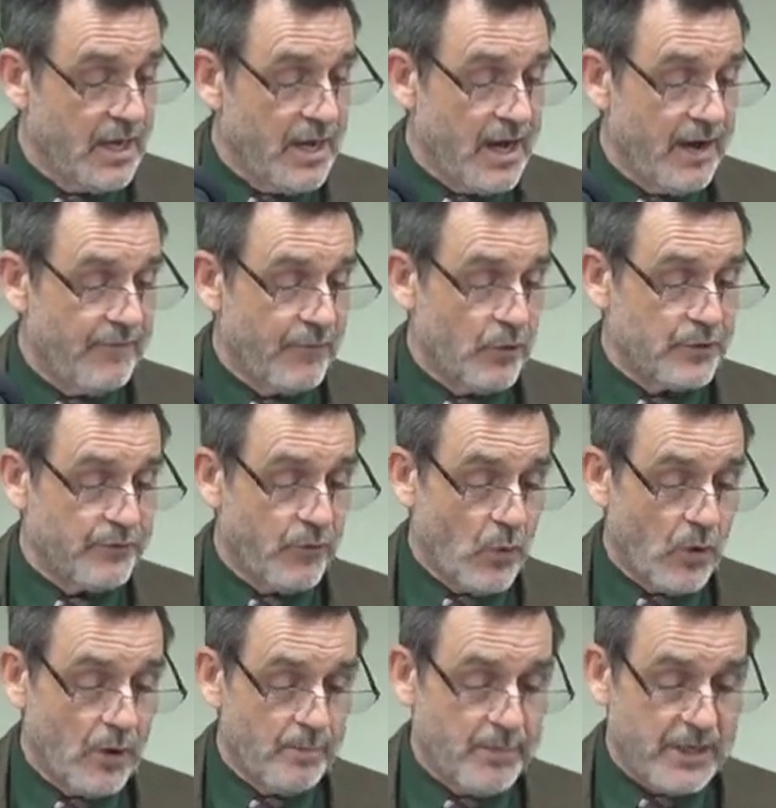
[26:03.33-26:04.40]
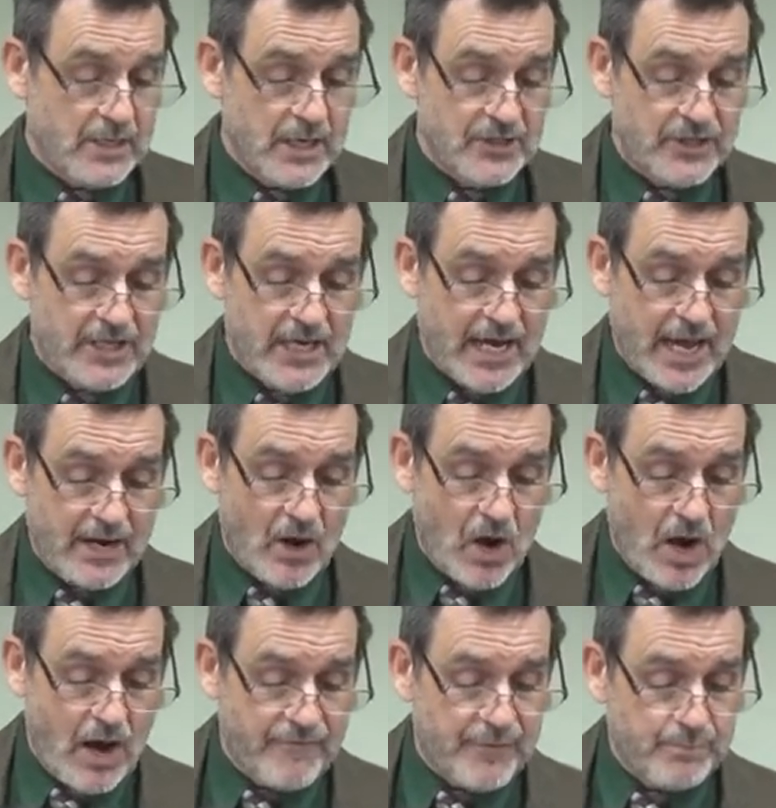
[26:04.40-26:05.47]
in verse 4 because he had
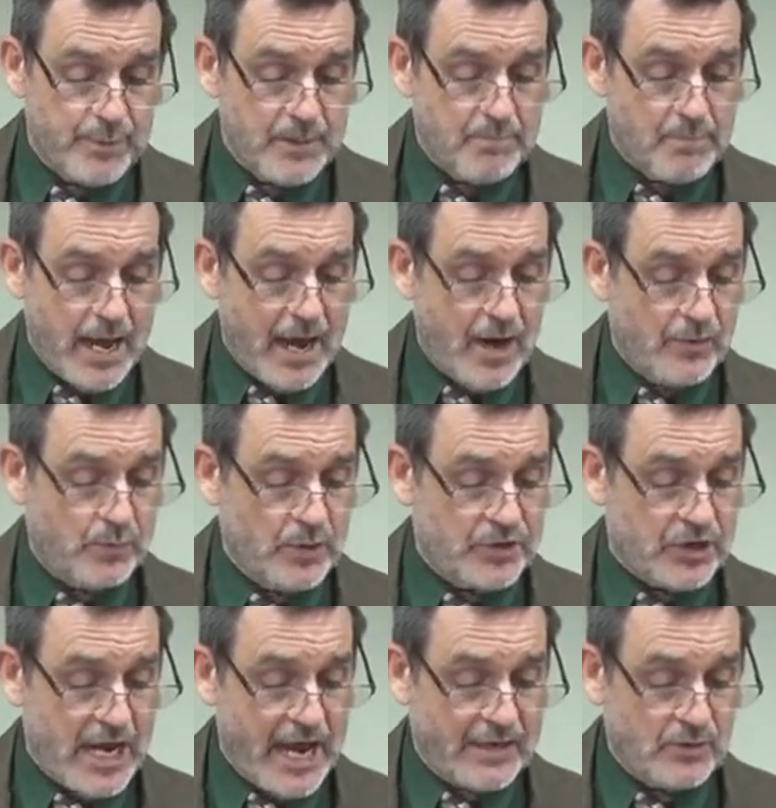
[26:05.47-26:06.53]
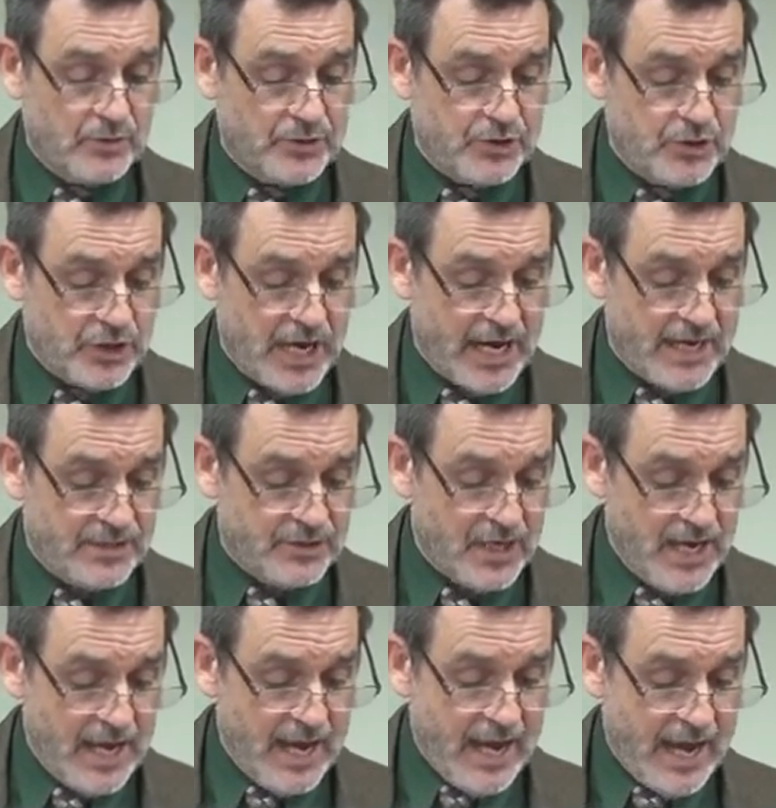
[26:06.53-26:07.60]
often been bound with shackles and chains,
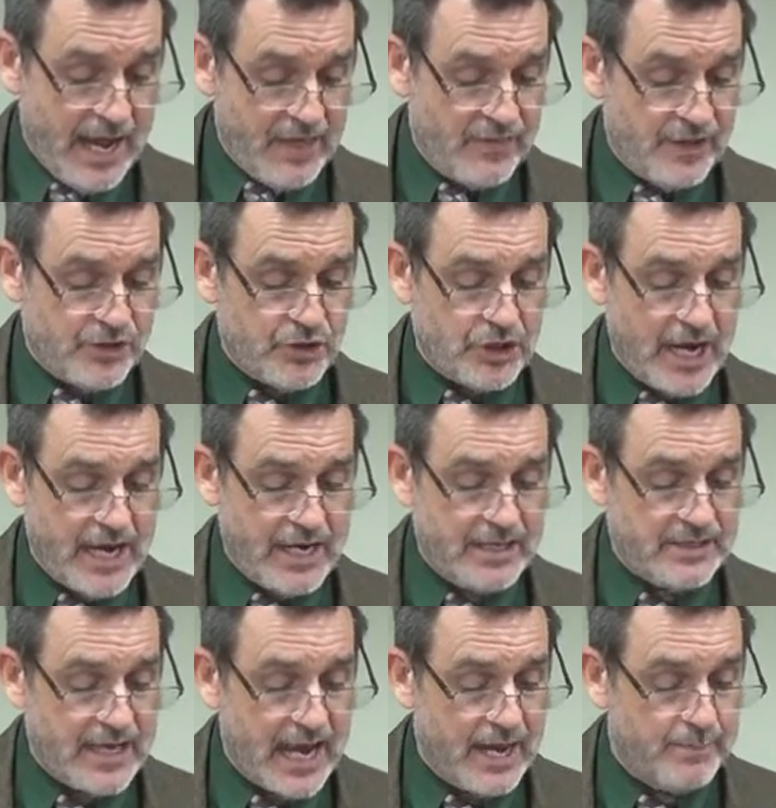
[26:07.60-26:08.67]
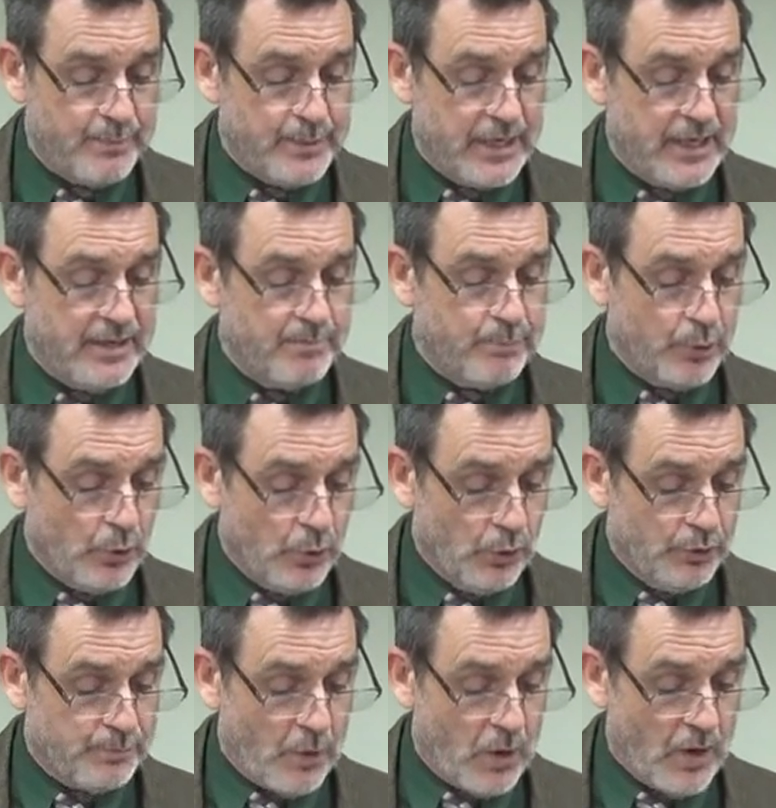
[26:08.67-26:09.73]
and the chains had been
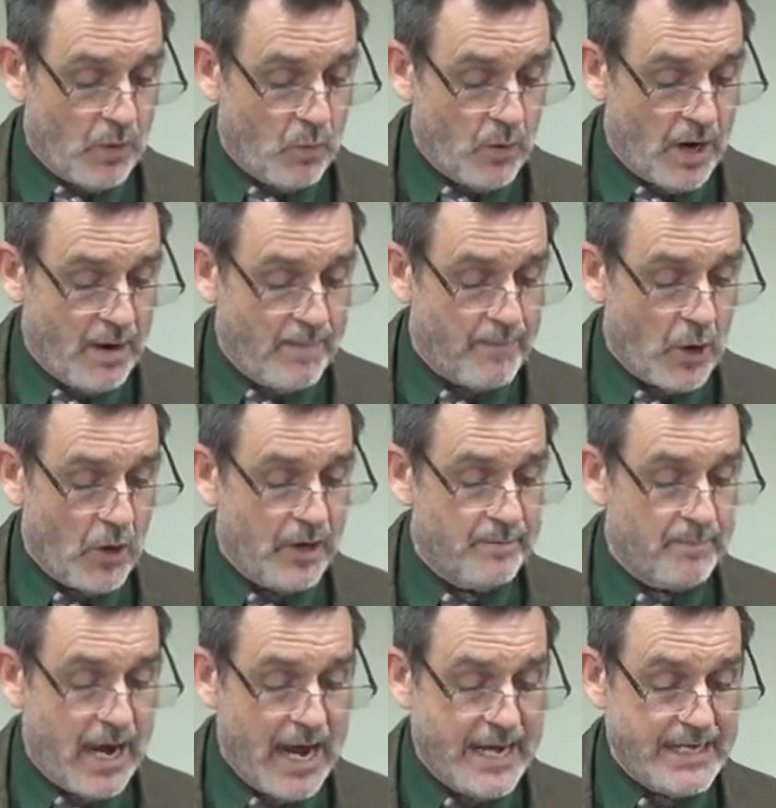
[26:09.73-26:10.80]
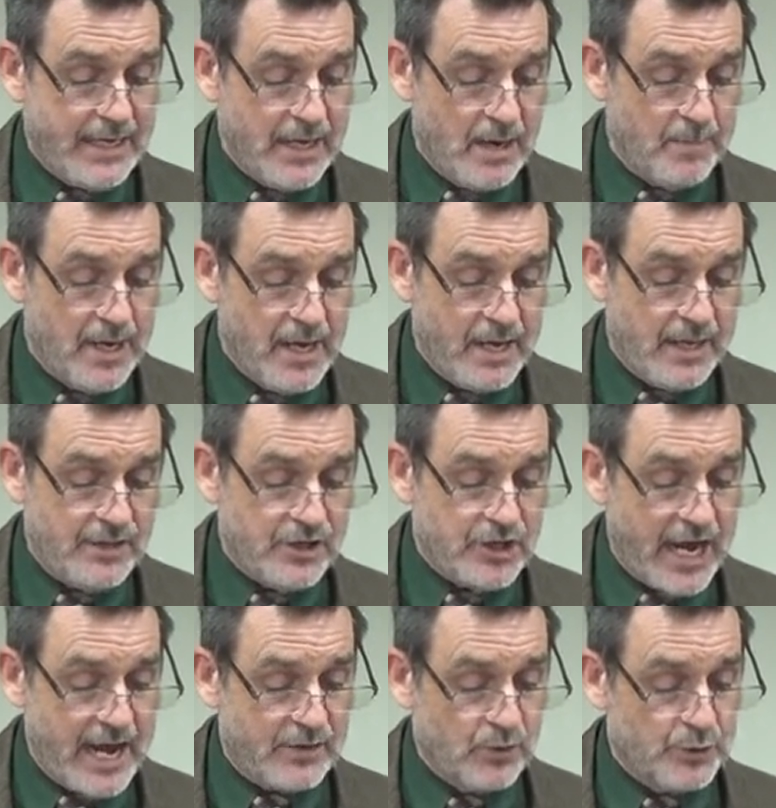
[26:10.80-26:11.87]
pulled uh, apart by him, and the
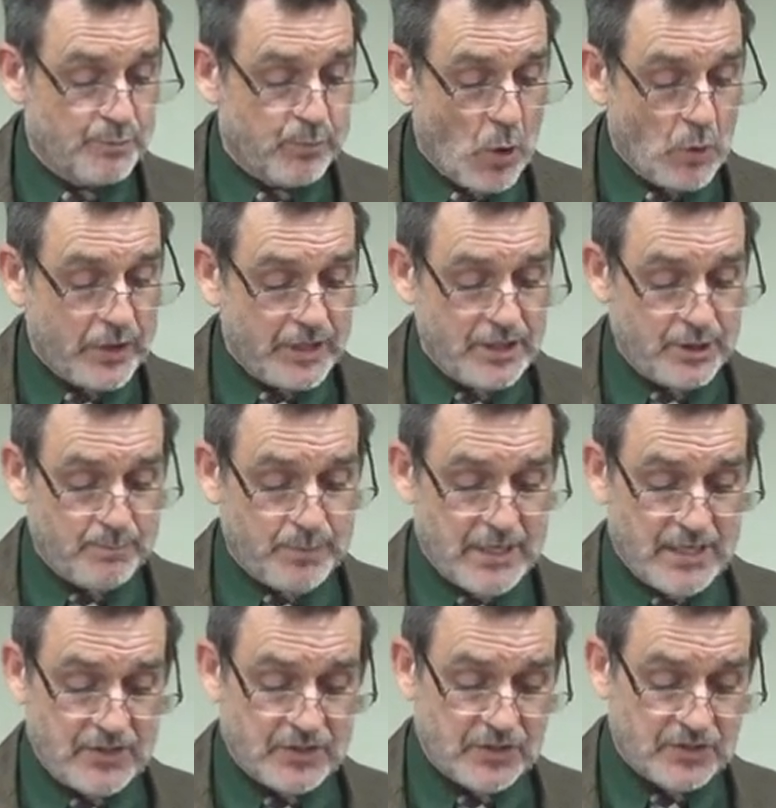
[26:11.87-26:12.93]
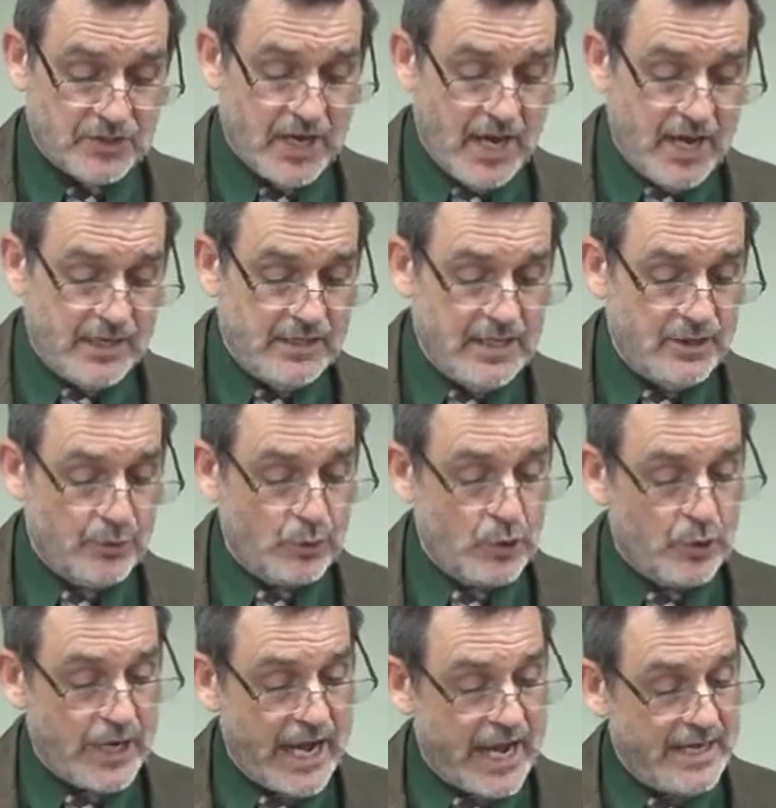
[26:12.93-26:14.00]
shackles broken into pieces. Neither
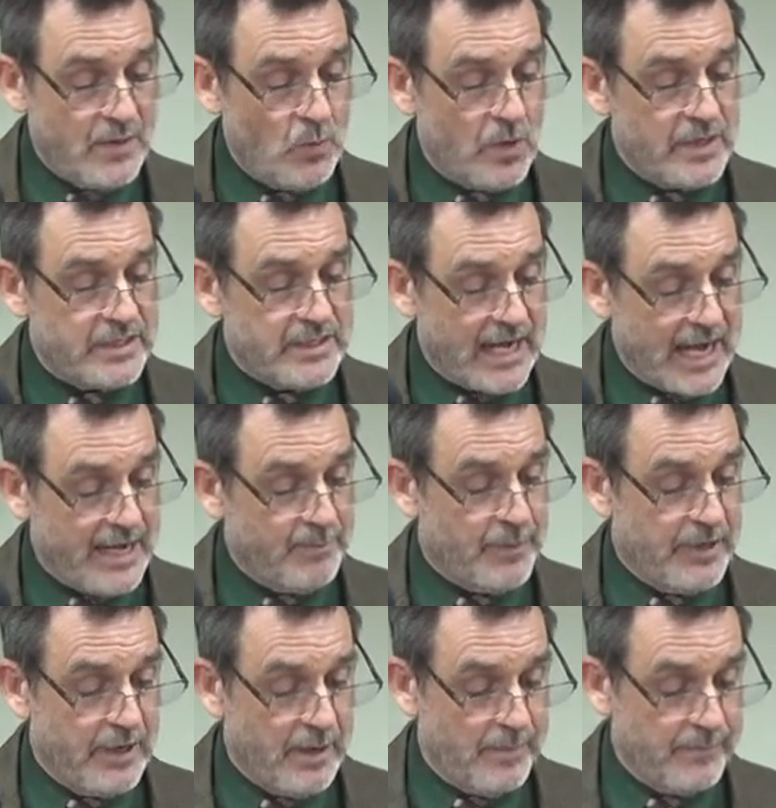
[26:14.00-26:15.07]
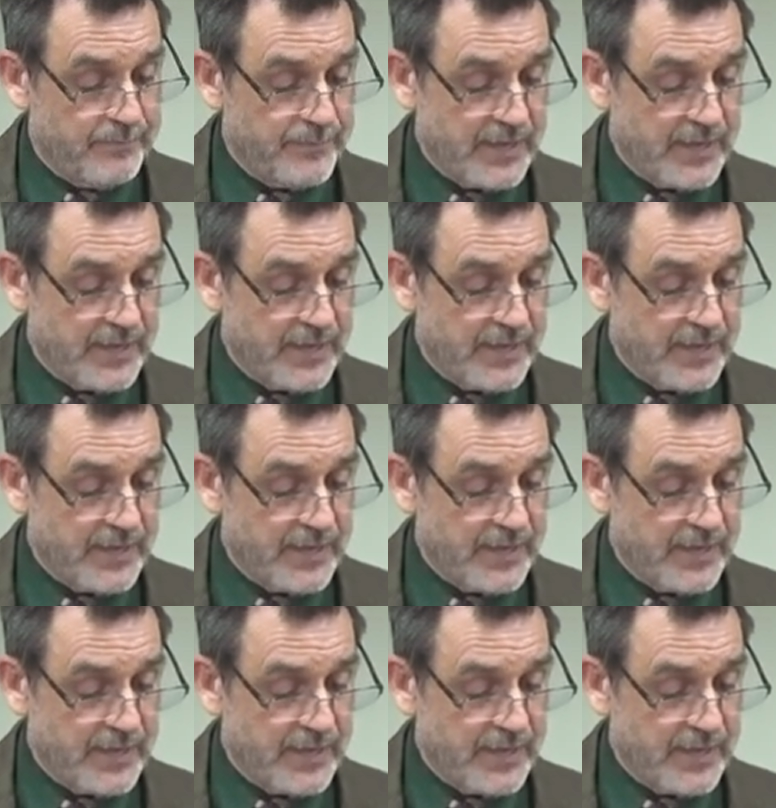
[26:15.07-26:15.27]
could anyone tame him.